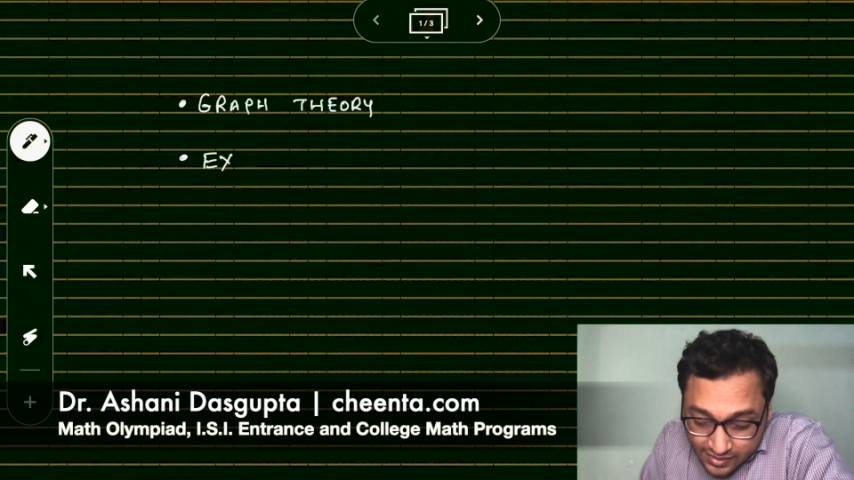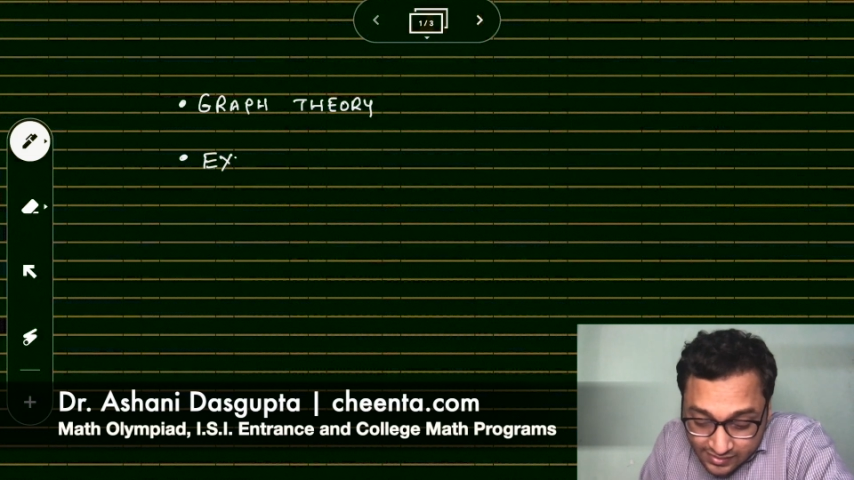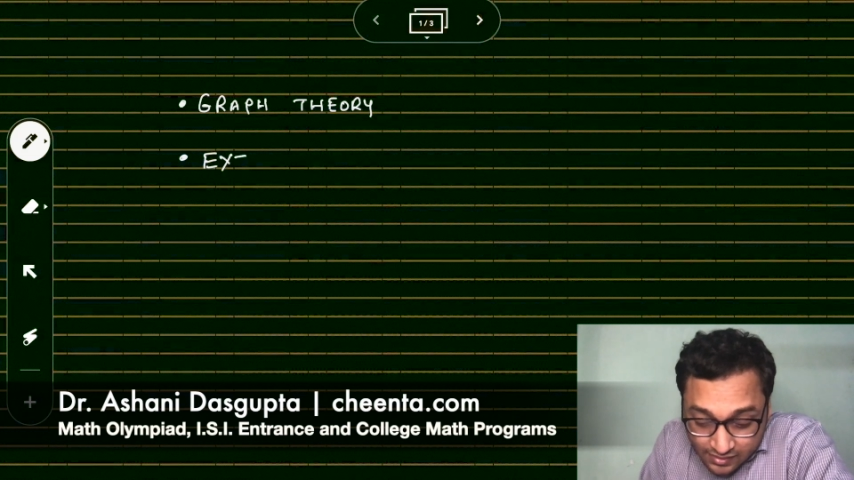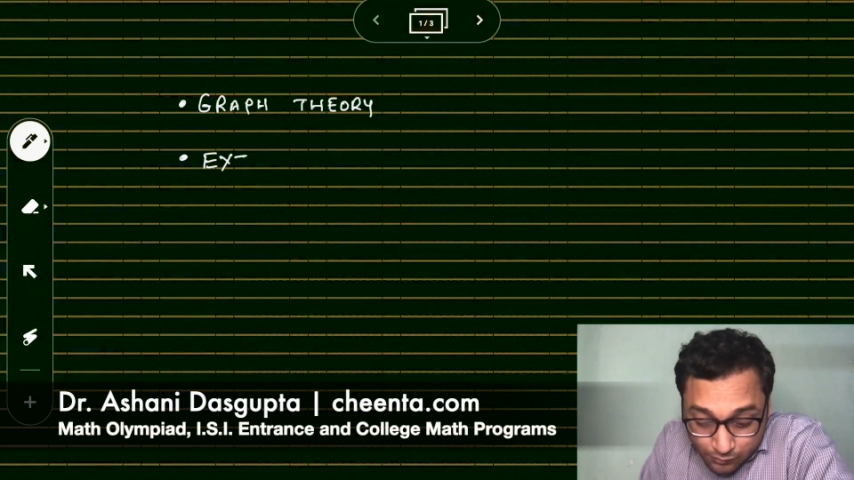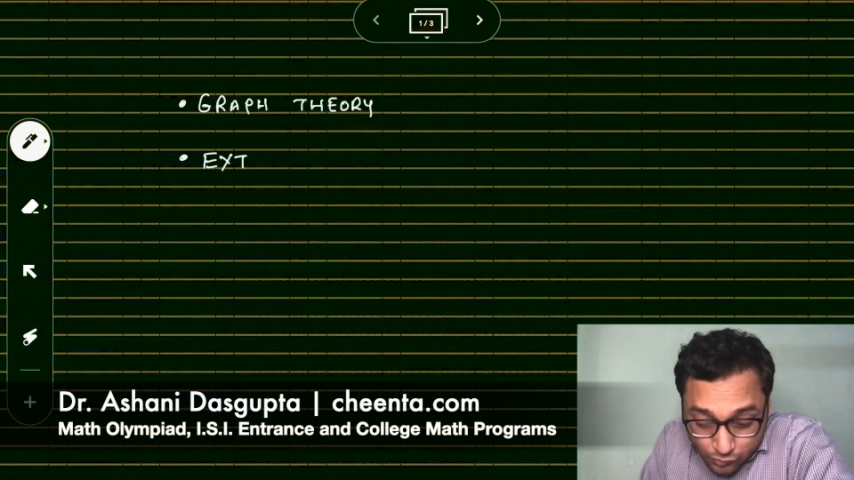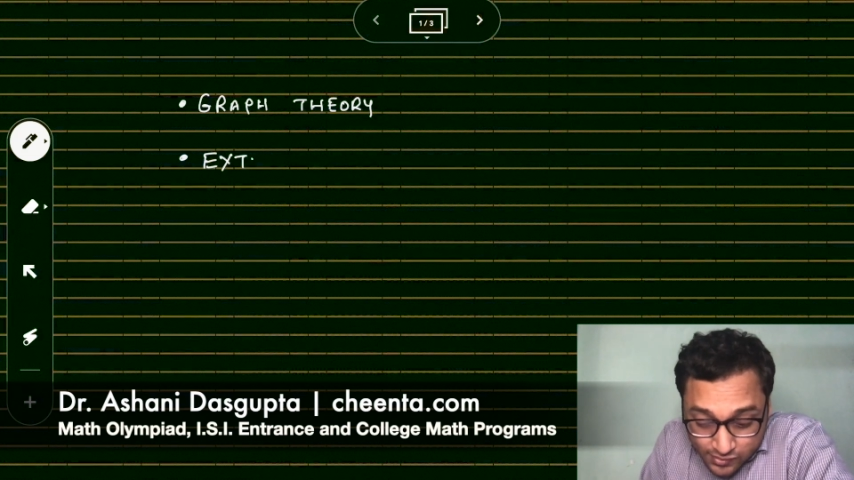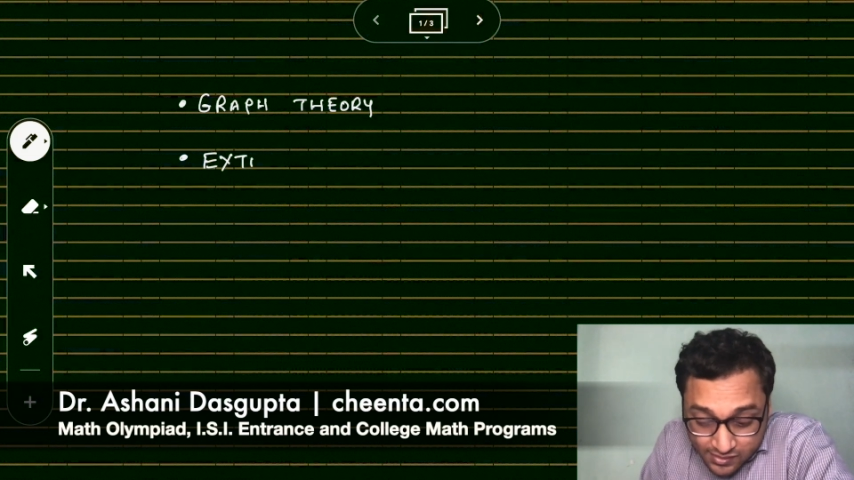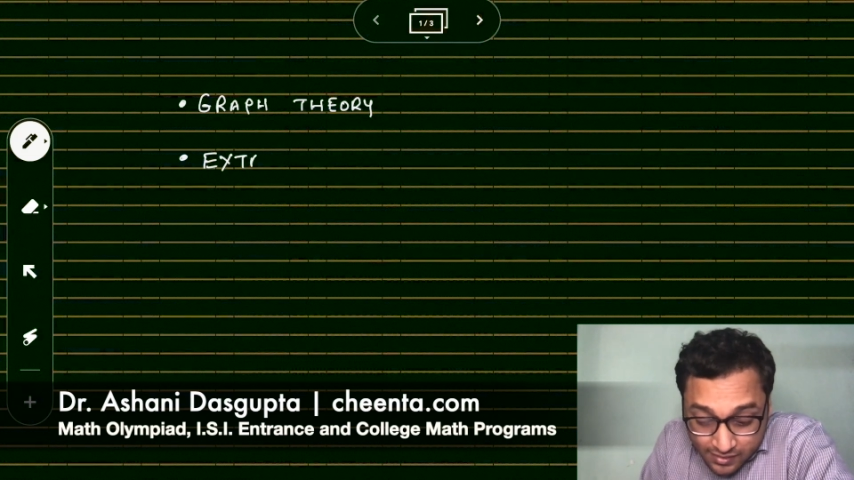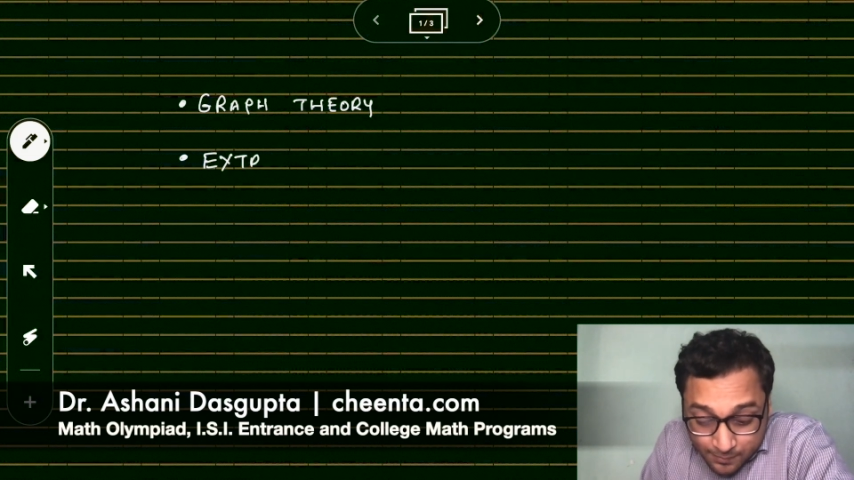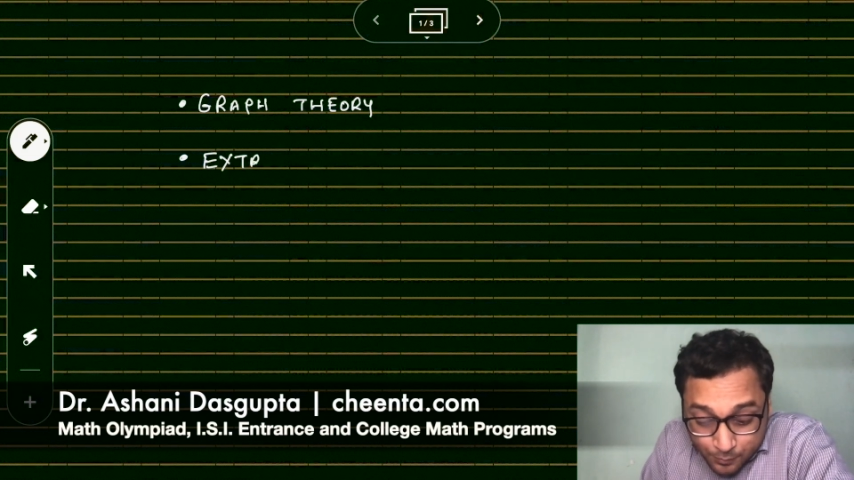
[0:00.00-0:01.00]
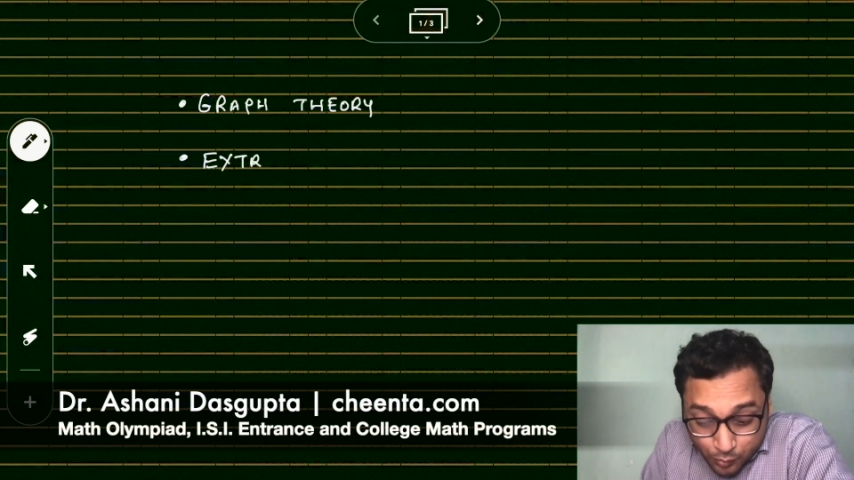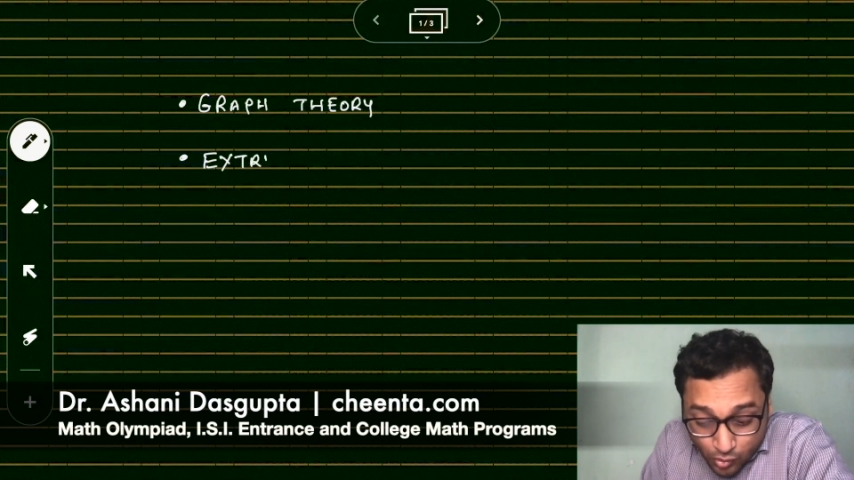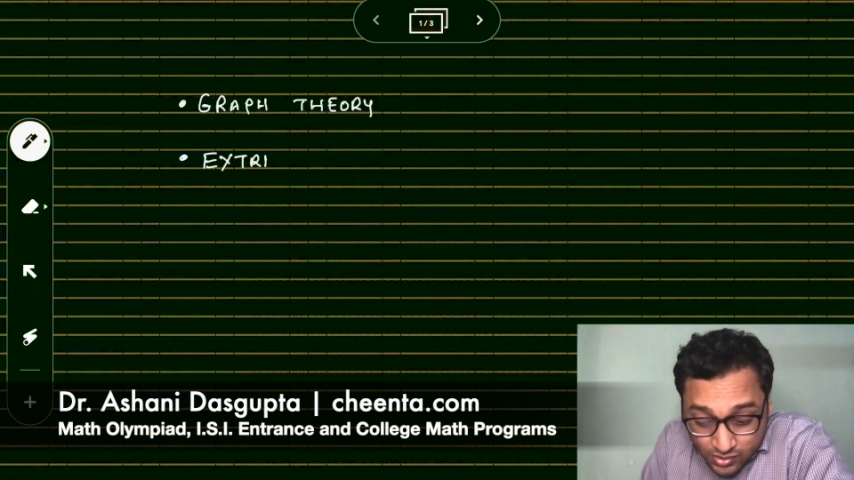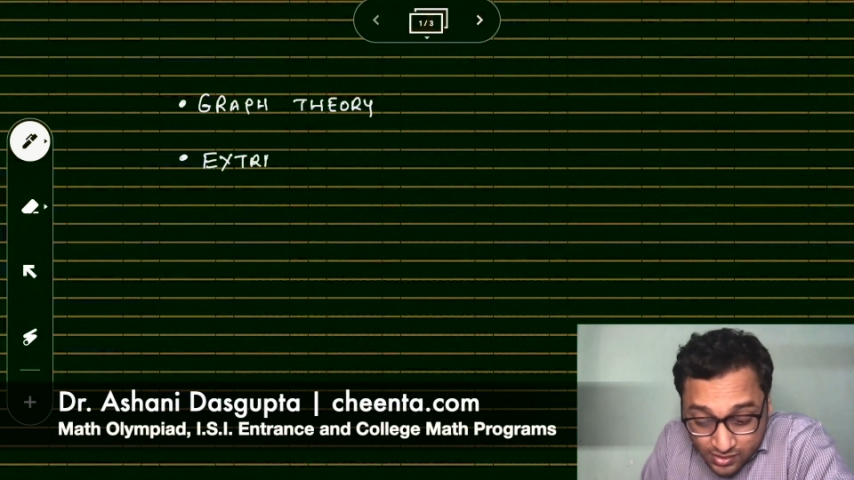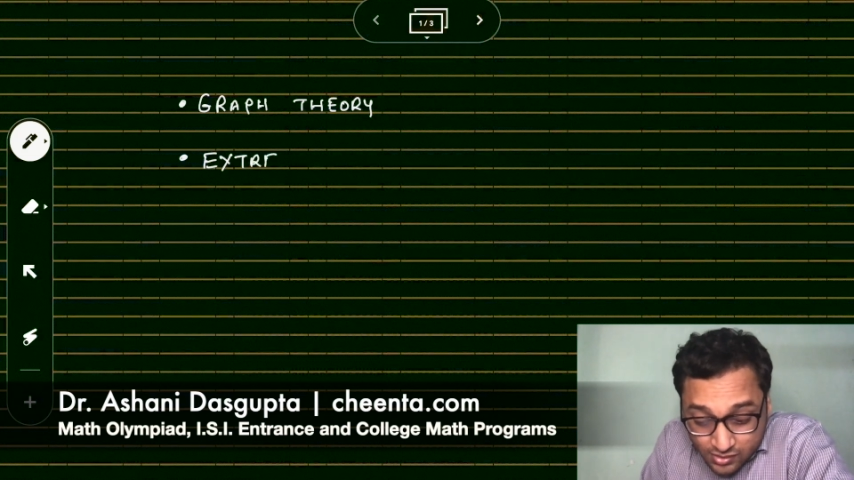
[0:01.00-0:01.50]
is the most
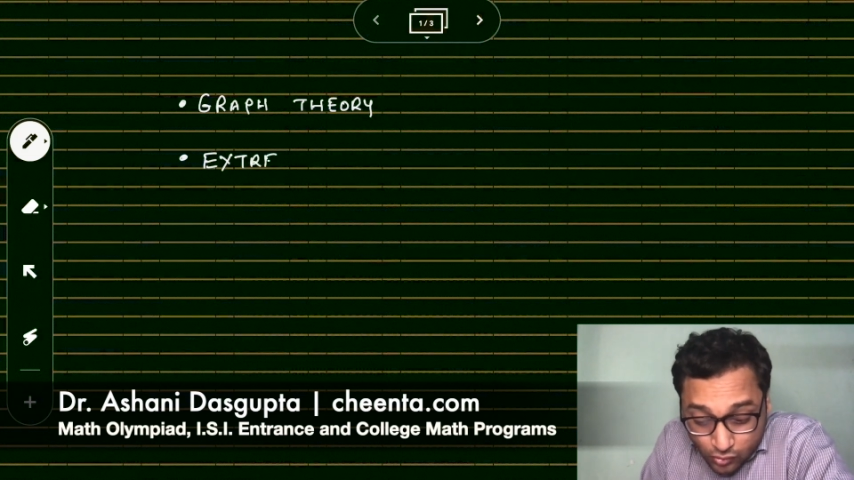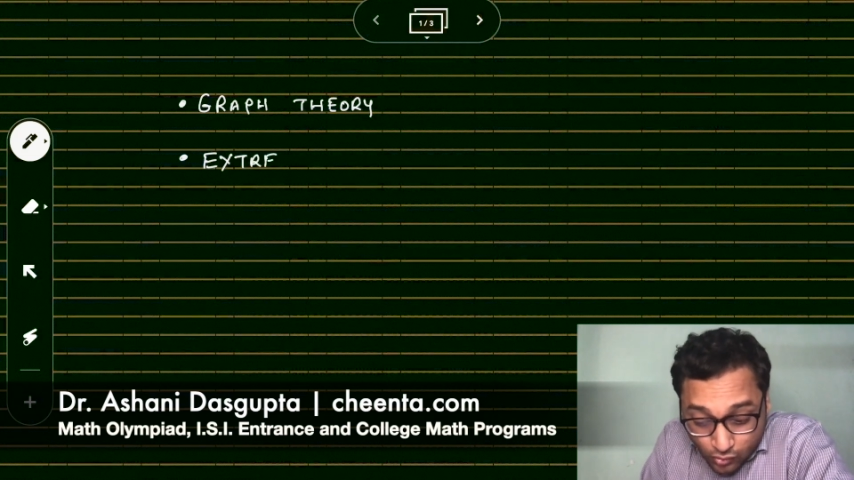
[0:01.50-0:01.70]
important